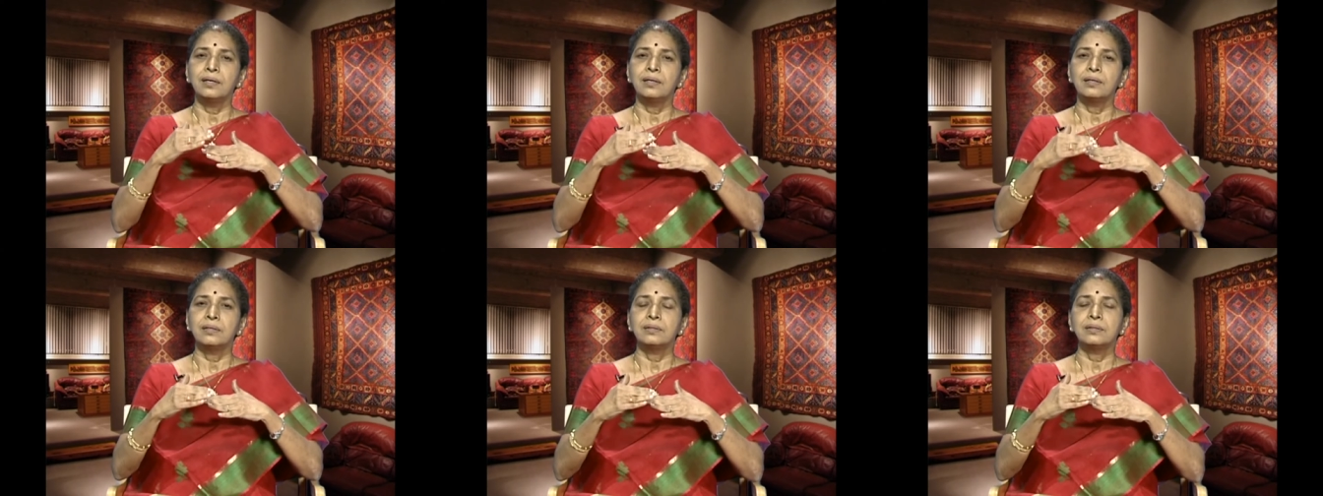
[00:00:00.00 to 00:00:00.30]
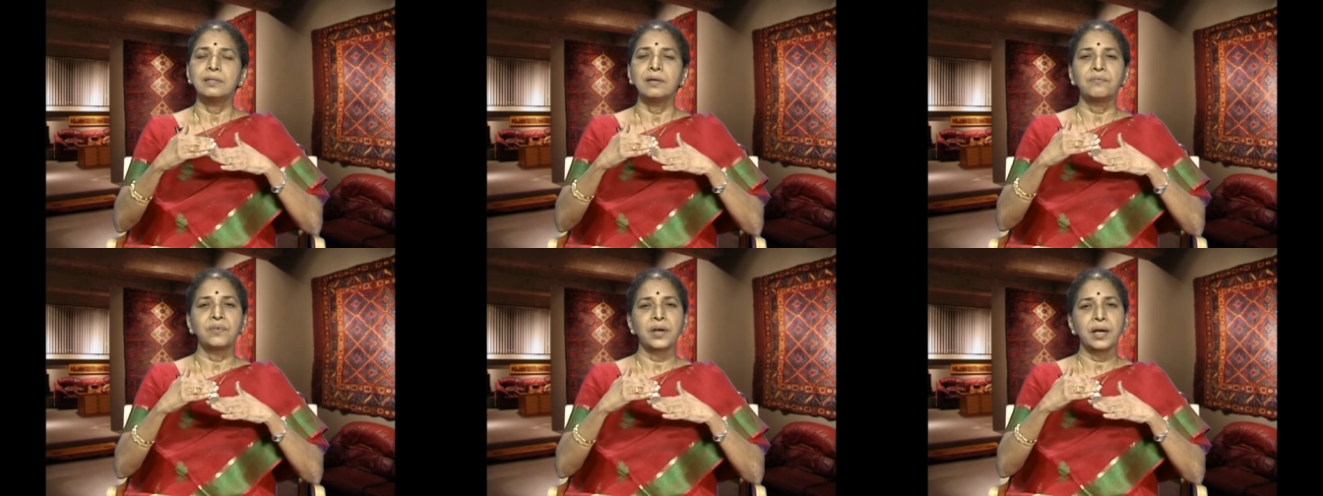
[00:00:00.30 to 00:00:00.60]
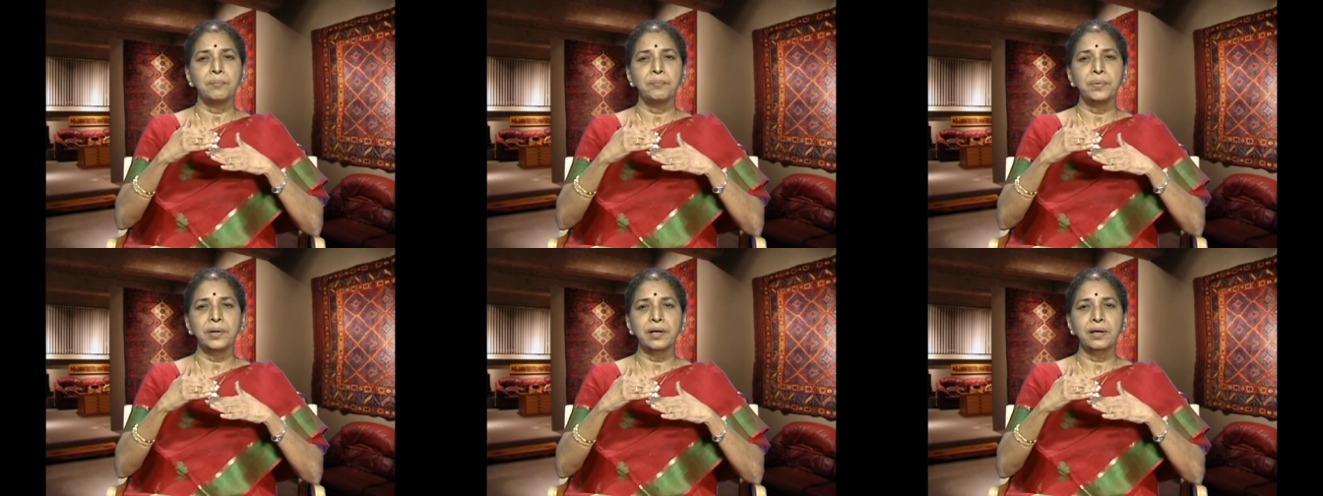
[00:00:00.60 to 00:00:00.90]
the
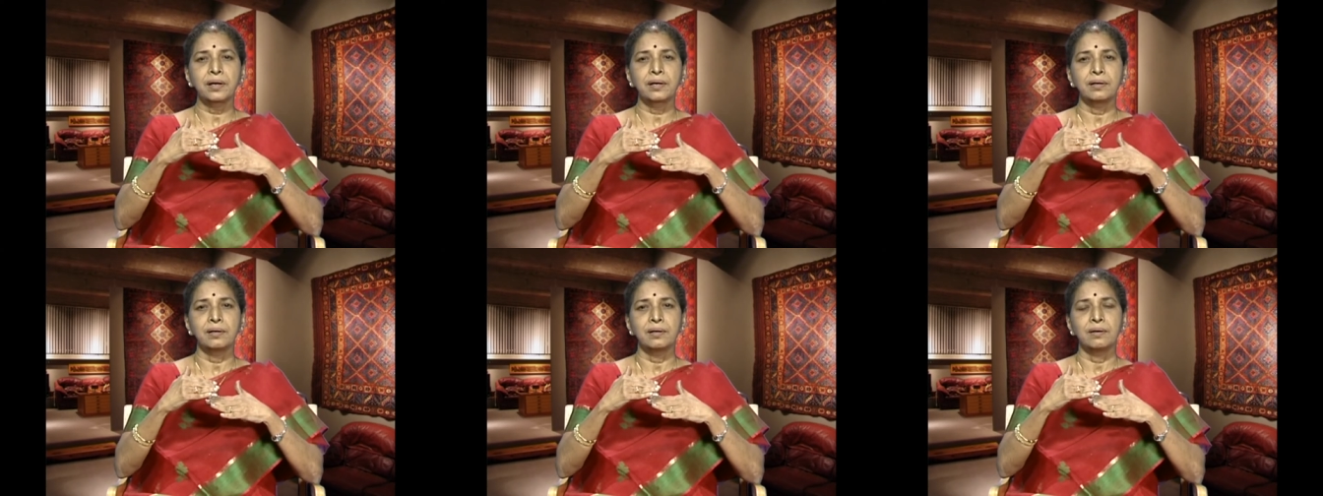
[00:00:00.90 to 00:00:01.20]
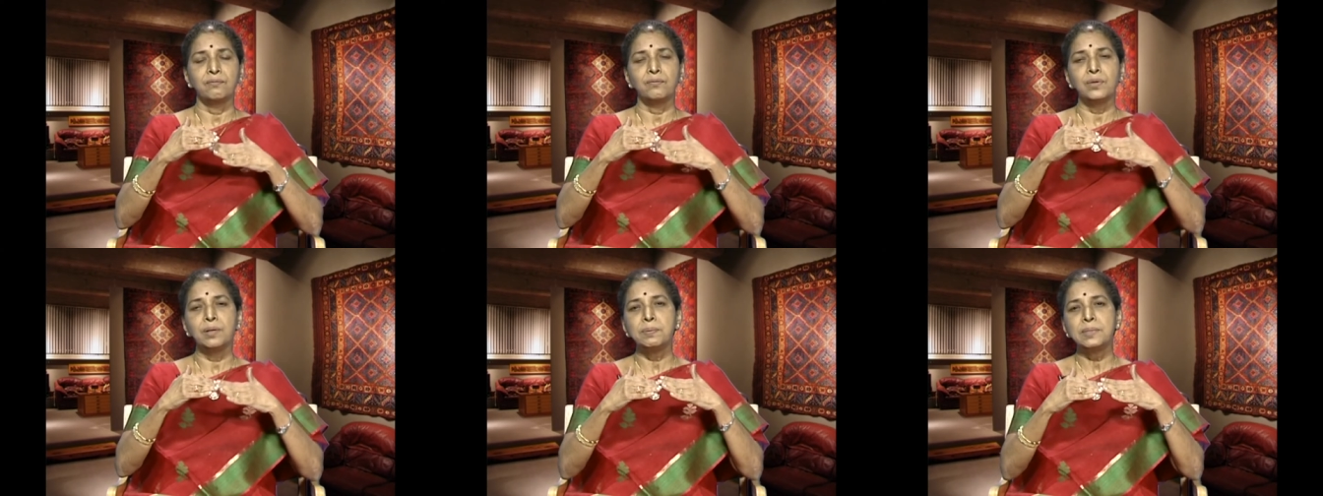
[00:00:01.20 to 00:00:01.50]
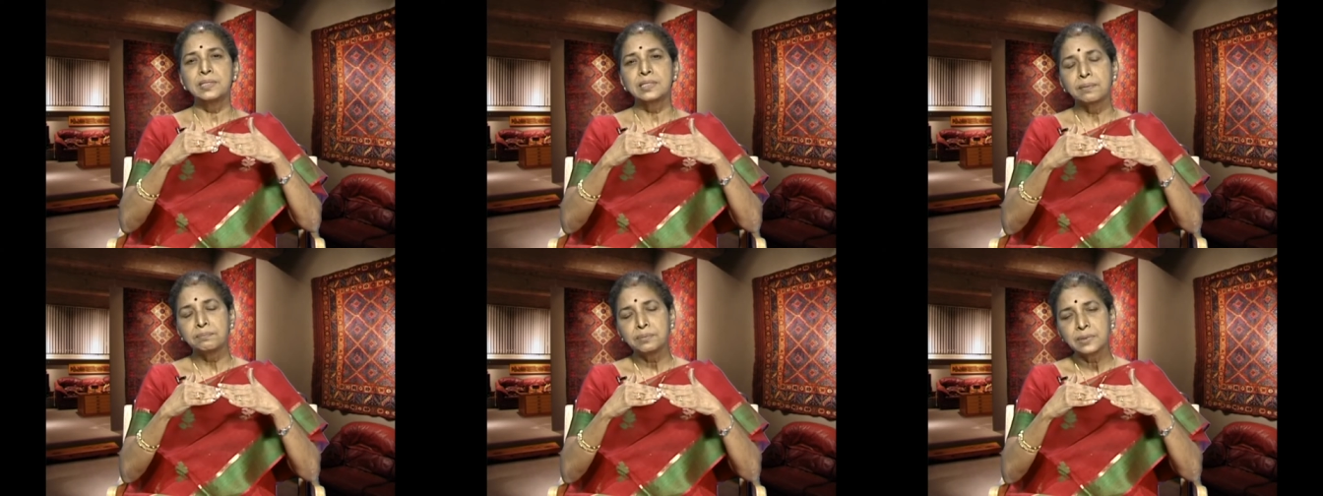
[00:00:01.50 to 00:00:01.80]
fabric will be
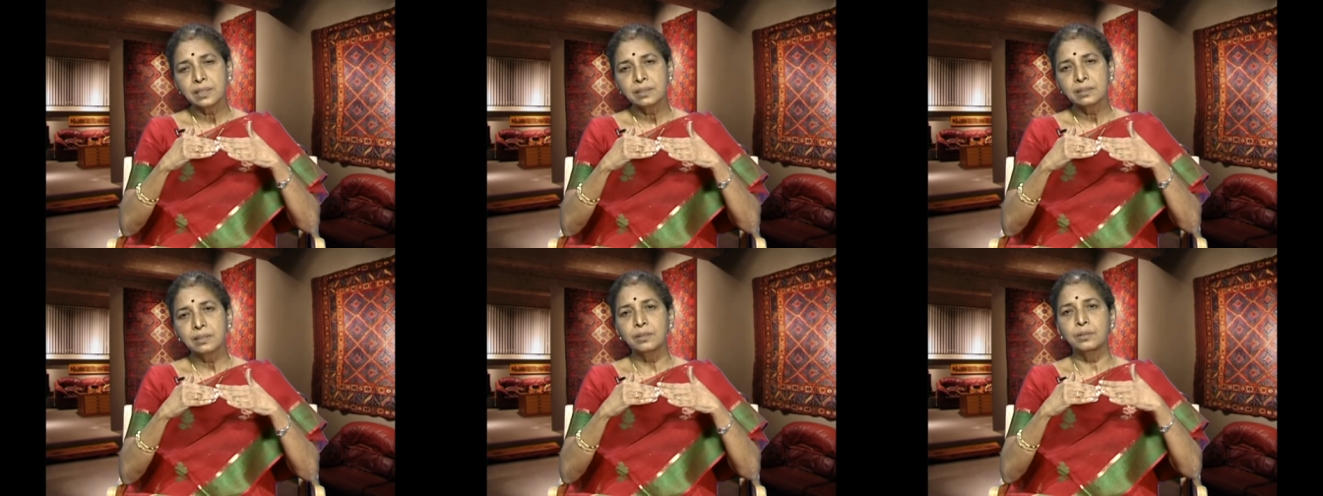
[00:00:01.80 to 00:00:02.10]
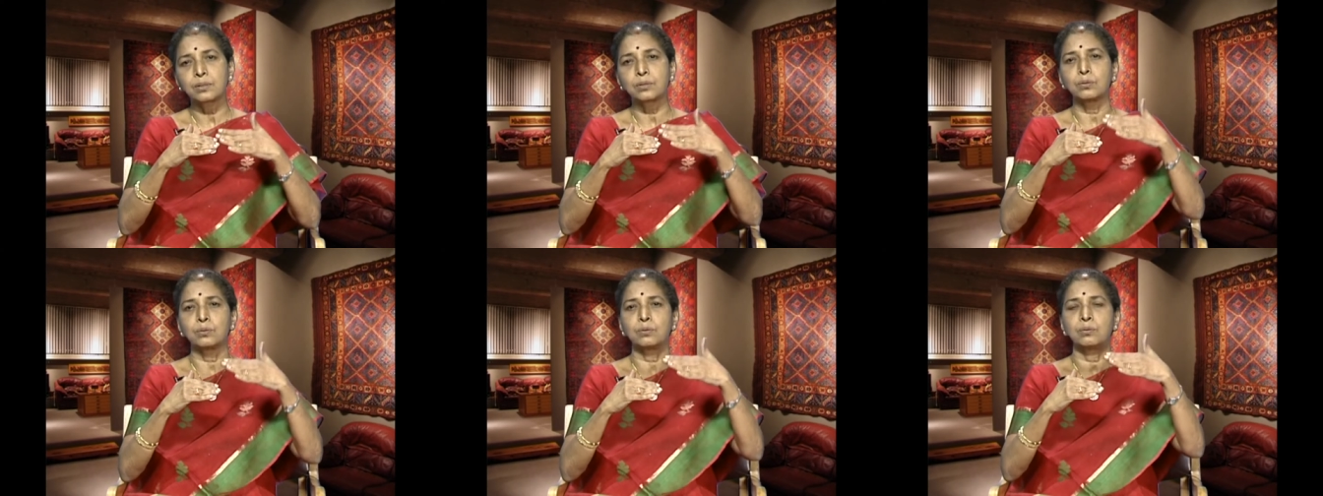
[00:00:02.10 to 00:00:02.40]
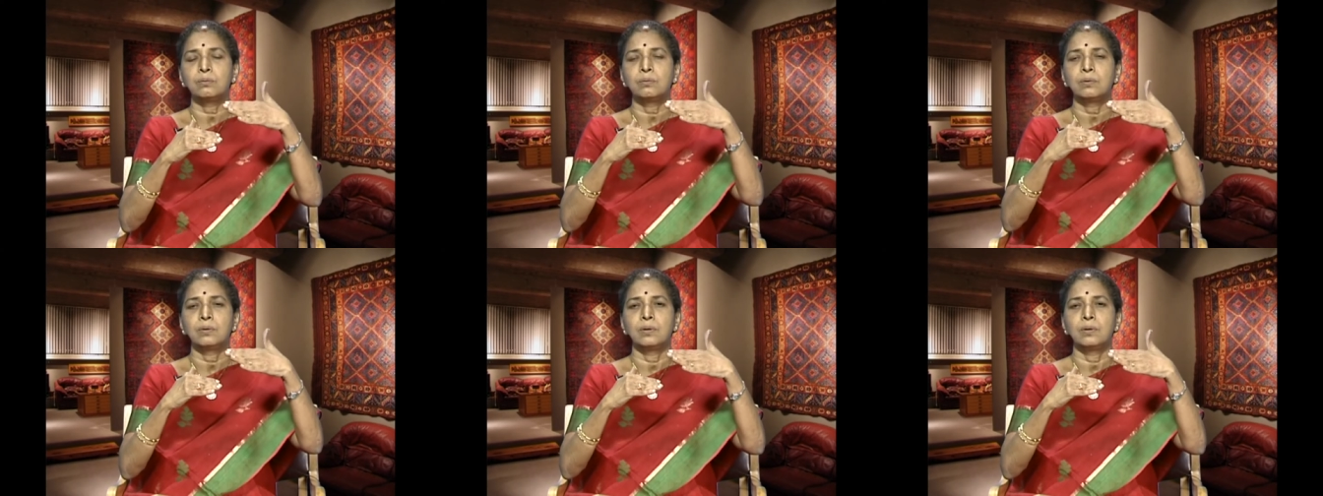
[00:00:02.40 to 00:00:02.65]
subjected to